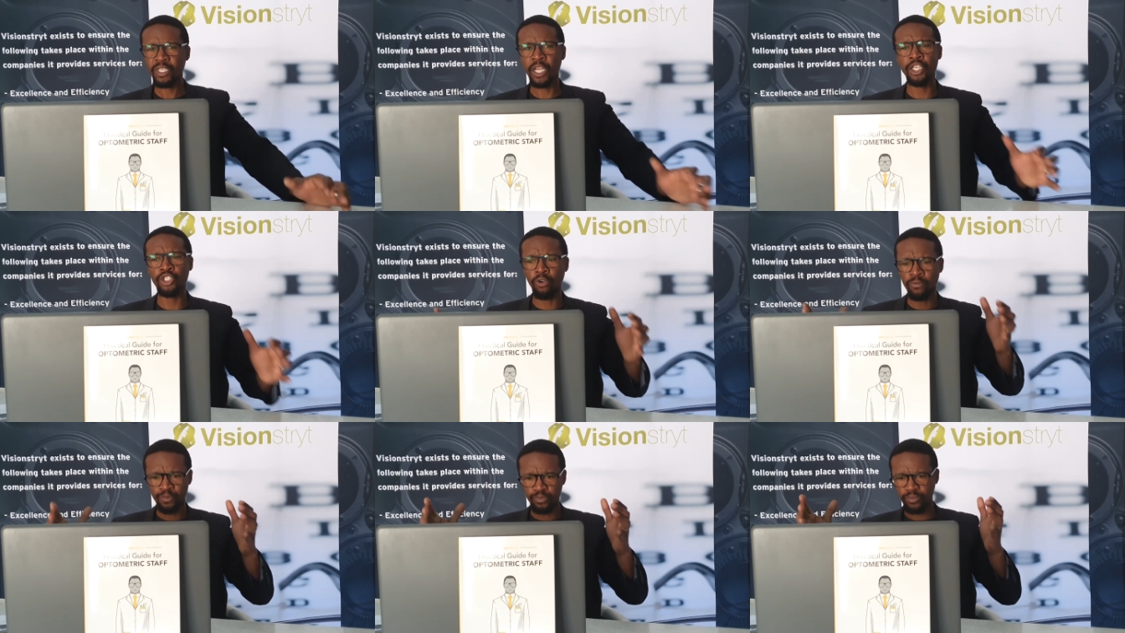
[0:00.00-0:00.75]
And
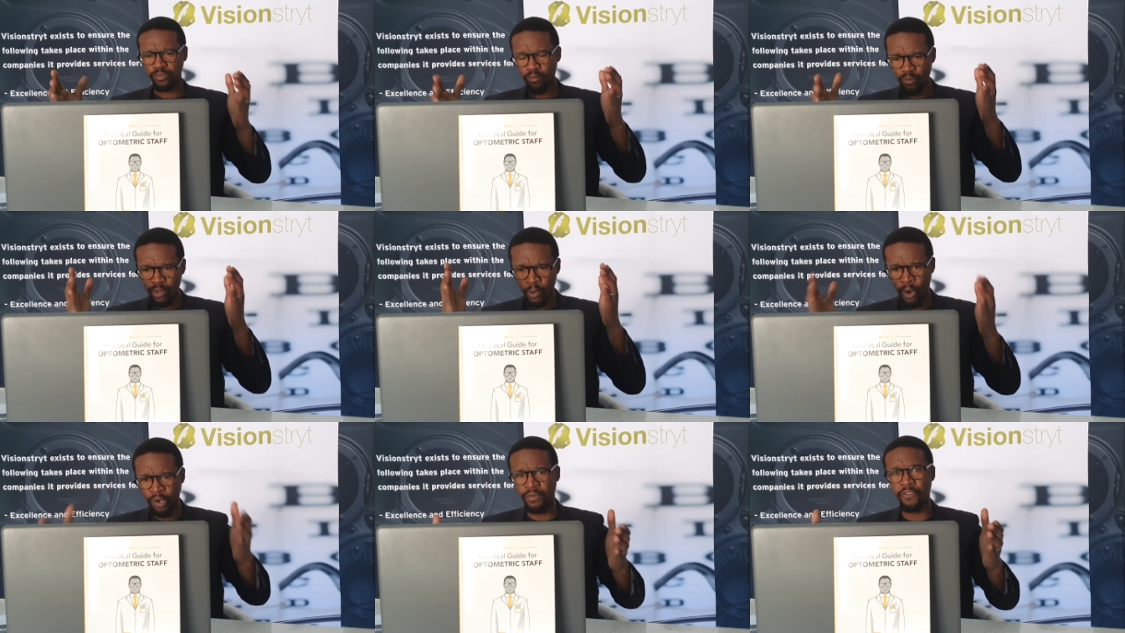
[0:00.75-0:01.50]
so
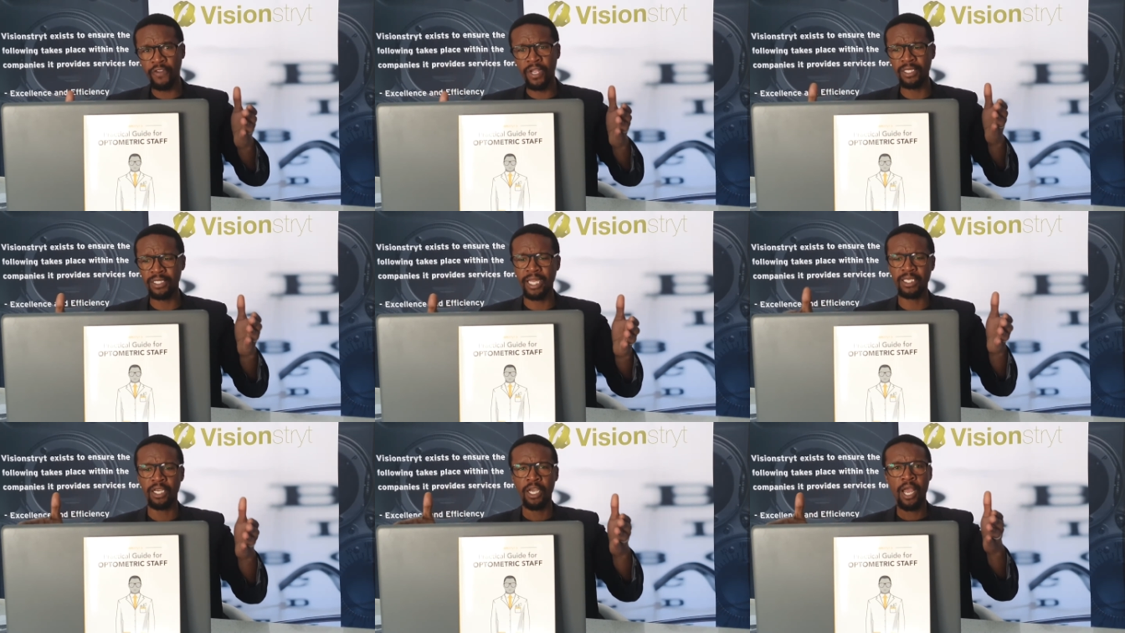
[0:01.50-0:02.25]
one of the things
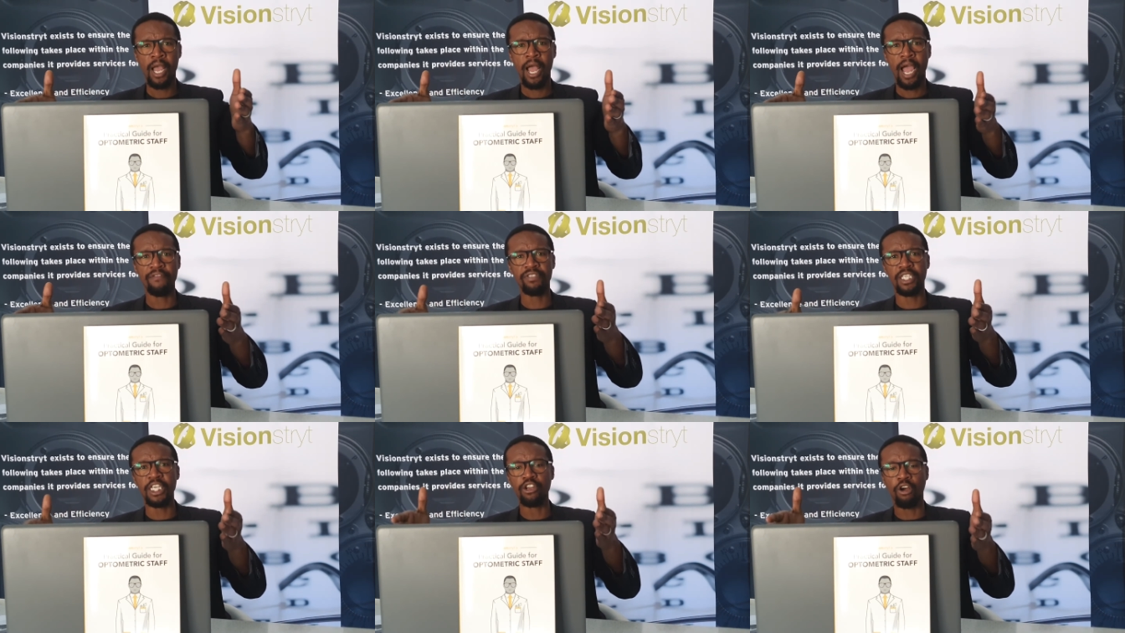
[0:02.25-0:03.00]
that I've
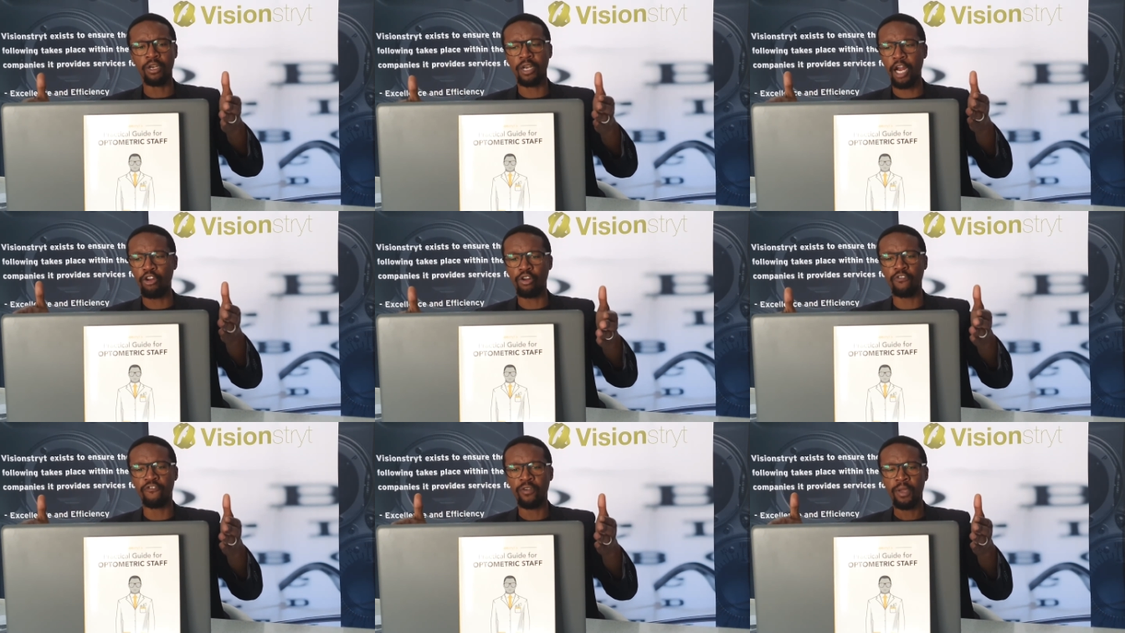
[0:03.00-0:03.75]
seen on a lot
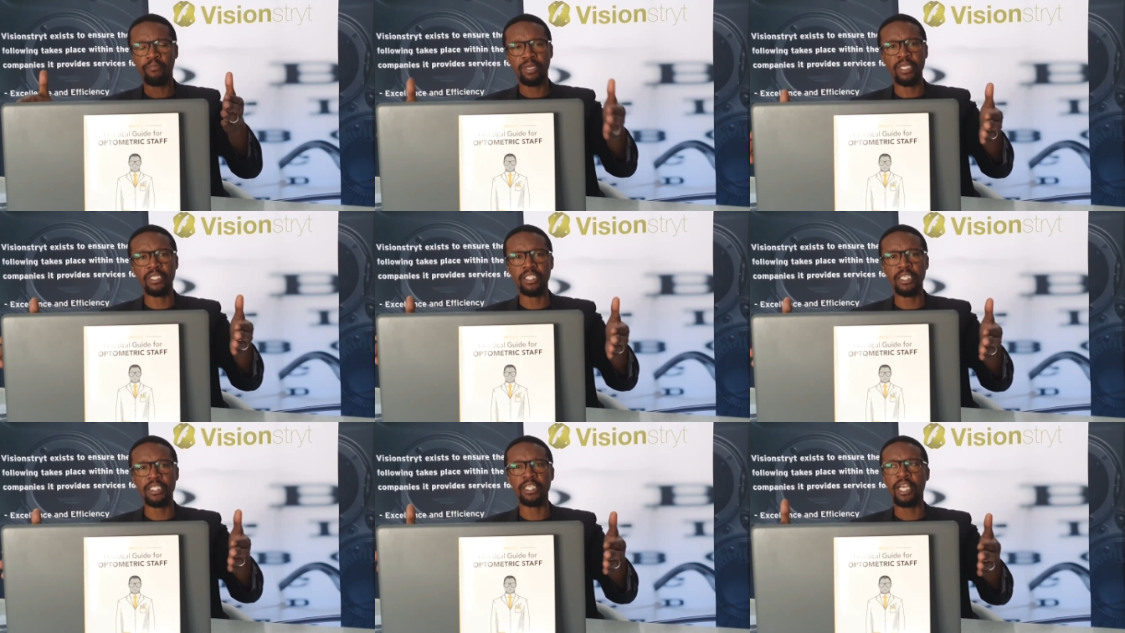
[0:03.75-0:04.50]
of
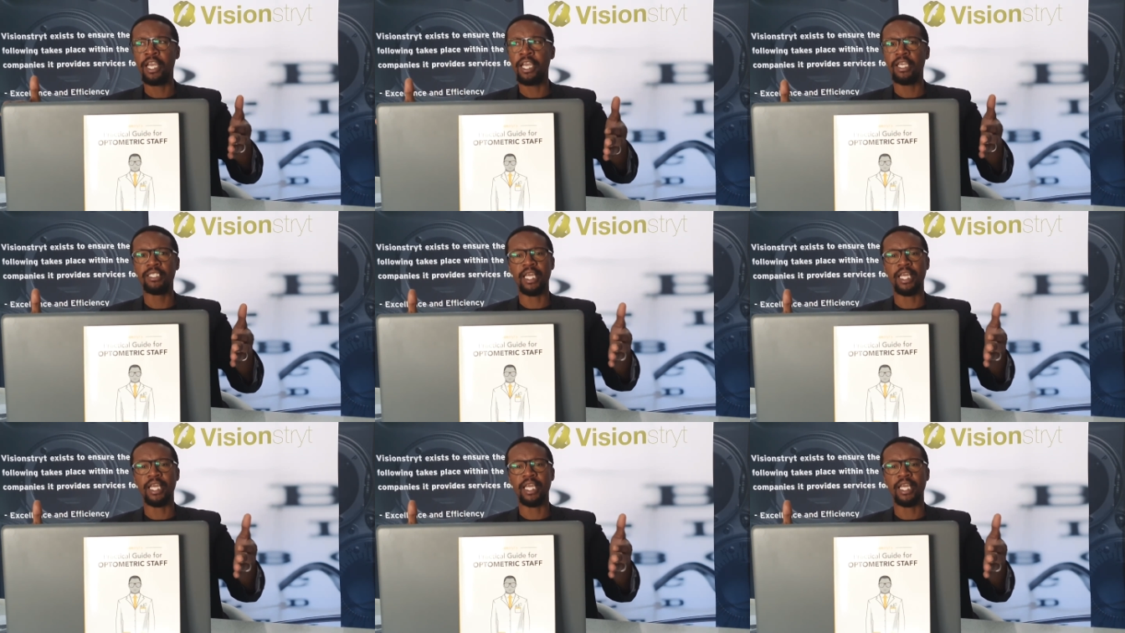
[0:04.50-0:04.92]
PCs is